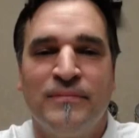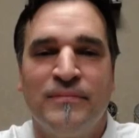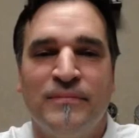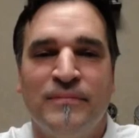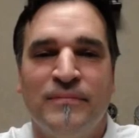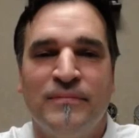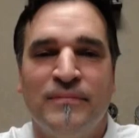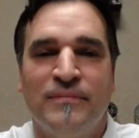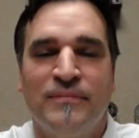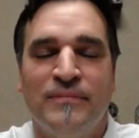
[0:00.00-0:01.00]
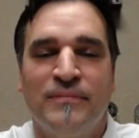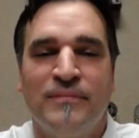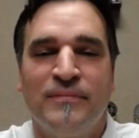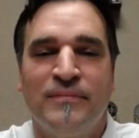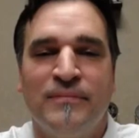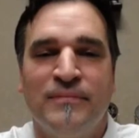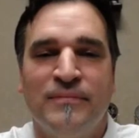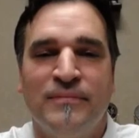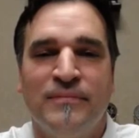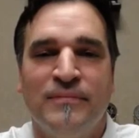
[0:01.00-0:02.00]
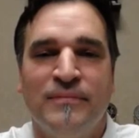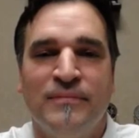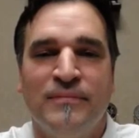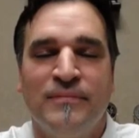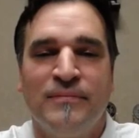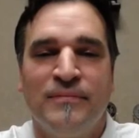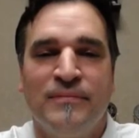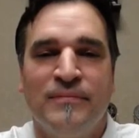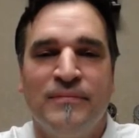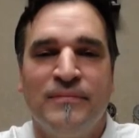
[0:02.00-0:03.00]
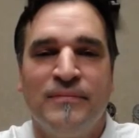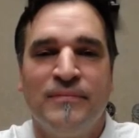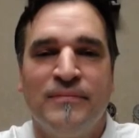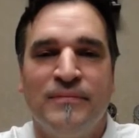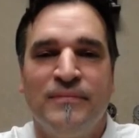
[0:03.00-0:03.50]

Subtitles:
The person shown says nothing.